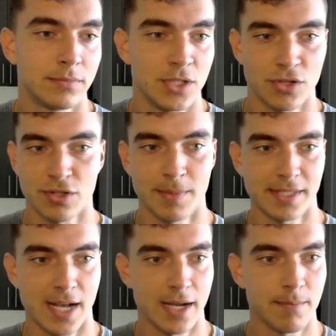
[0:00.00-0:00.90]
Then just some
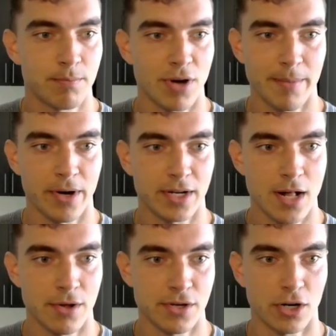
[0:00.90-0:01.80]
design, primary
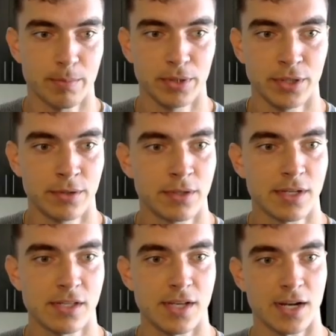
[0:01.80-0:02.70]
color, dark blue,
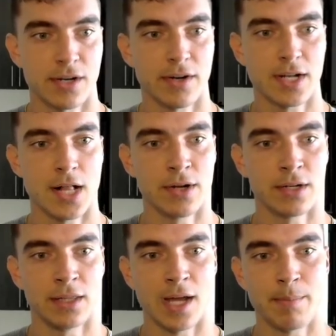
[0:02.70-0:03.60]
secondary
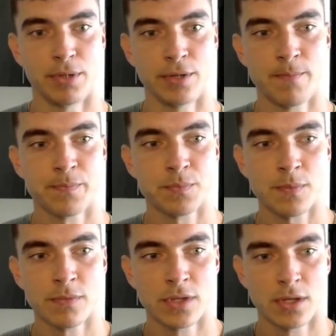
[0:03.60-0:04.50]
color, light blue.
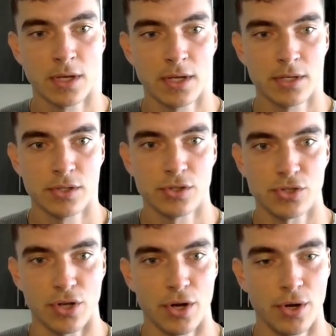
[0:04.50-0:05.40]

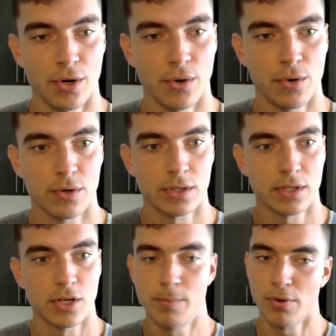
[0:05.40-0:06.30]
So
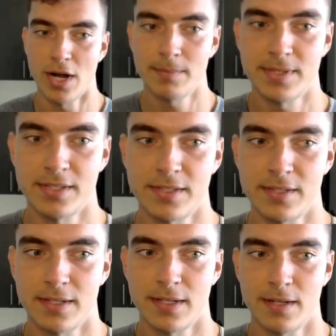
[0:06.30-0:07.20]
good
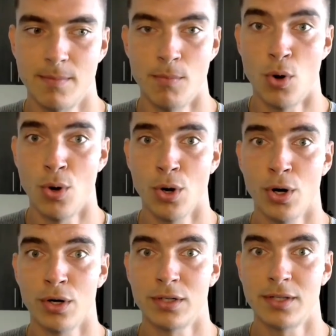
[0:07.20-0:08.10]
prompts,
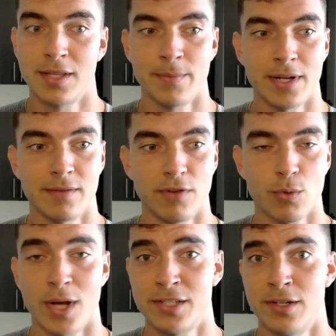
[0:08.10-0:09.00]
more than we
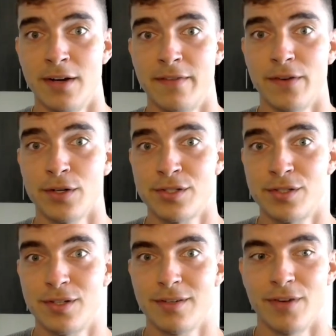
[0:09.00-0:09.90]
requested in our
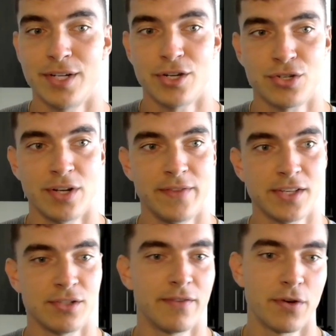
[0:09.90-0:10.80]
first rendition of
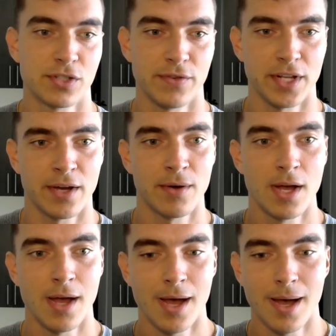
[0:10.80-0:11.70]
this in our first video,
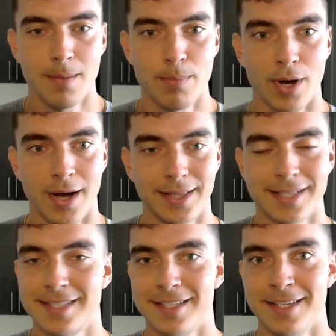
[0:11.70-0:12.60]
but
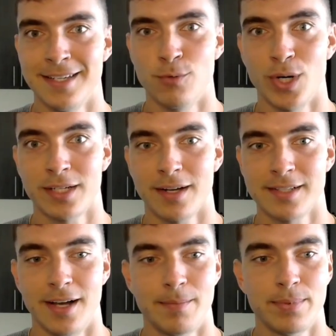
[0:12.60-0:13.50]
let's see what it
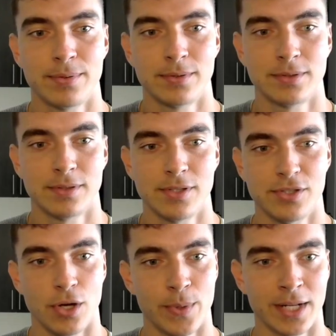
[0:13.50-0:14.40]
cooks up.
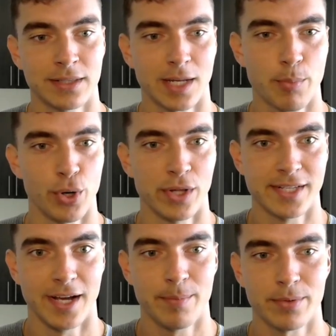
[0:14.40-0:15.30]
So we can click
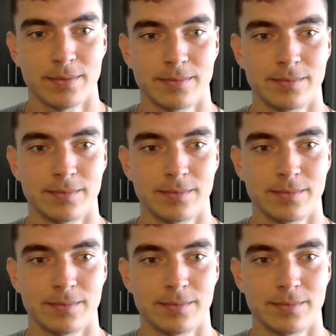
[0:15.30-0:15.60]
prototype,